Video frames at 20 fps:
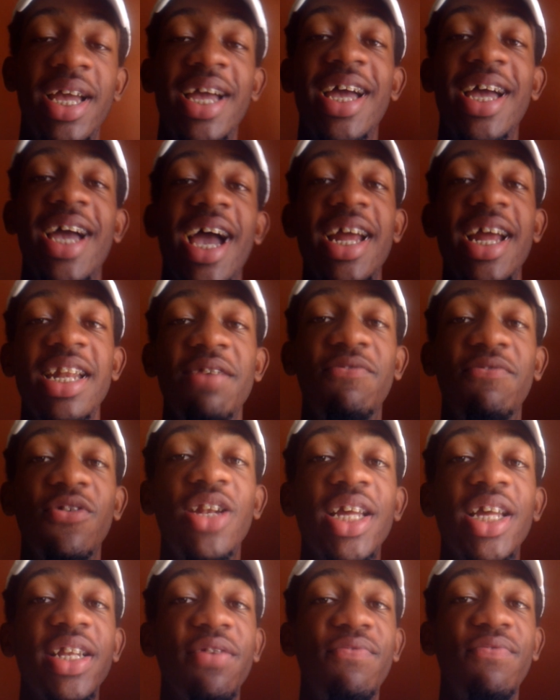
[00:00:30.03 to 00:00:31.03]
And if you like
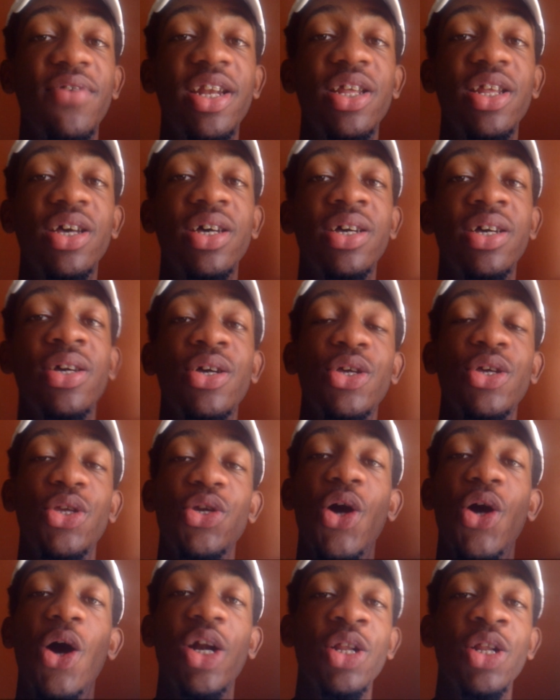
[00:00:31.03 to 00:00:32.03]
the video, you
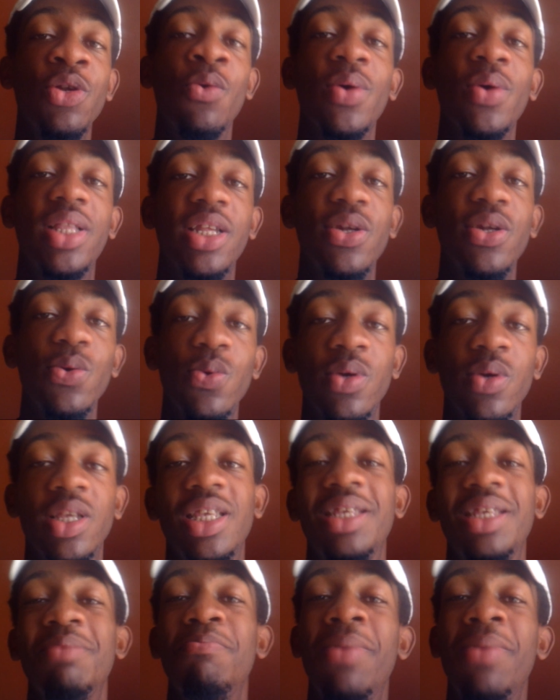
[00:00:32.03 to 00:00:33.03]
already know what to do.
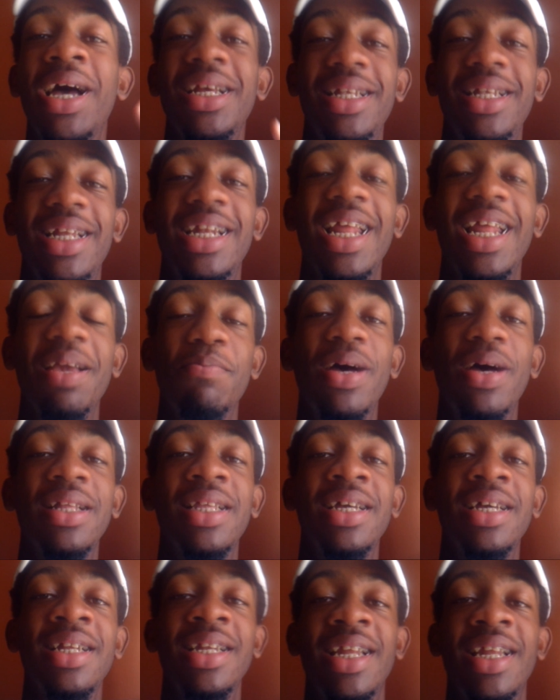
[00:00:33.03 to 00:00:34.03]
Smash the like
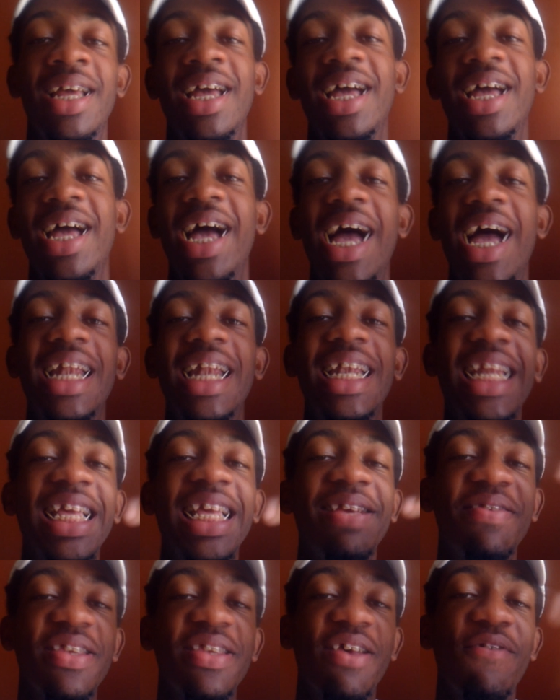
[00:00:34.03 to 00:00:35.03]
button and leave
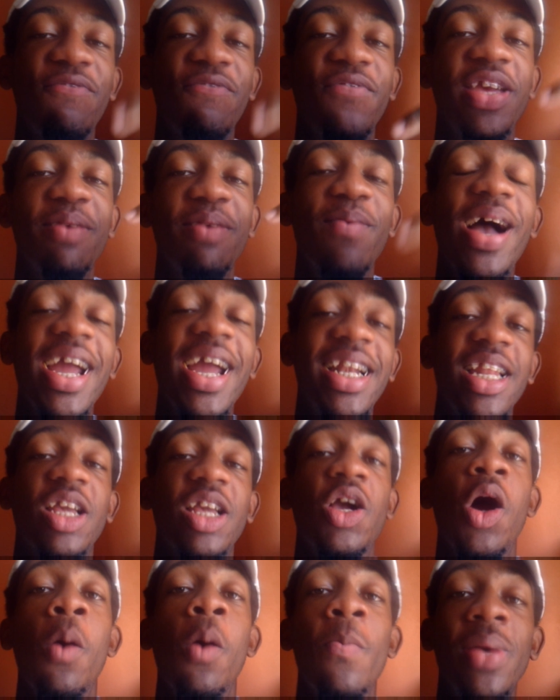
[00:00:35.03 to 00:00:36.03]
some feedback in the
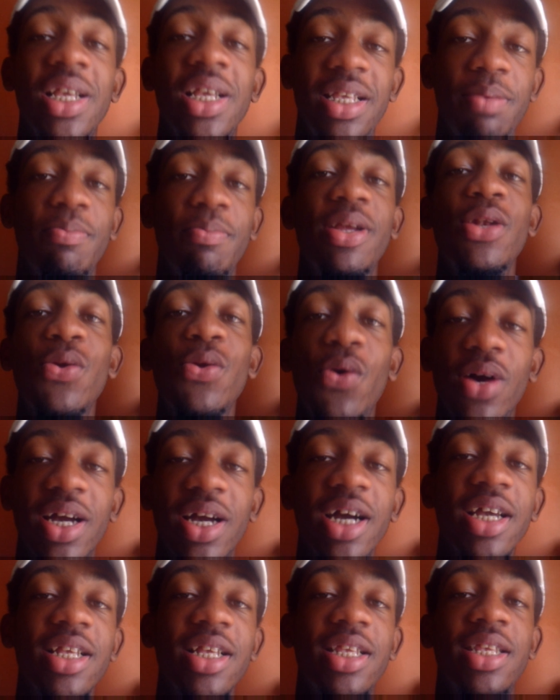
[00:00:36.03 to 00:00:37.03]
comments below guys.